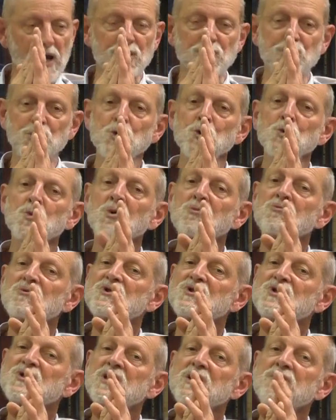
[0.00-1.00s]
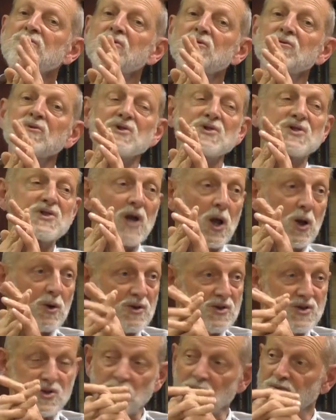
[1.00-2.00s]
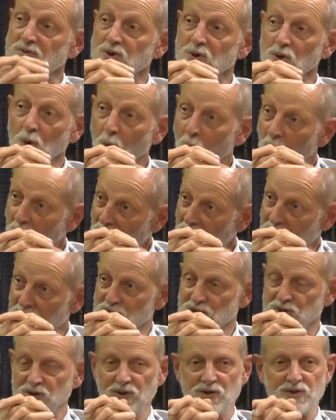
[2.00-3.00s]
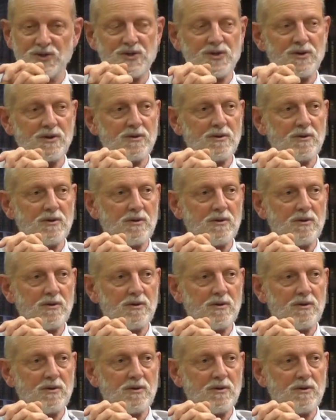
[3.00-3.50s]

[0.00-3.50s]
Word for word: and you will receive the results of your actions.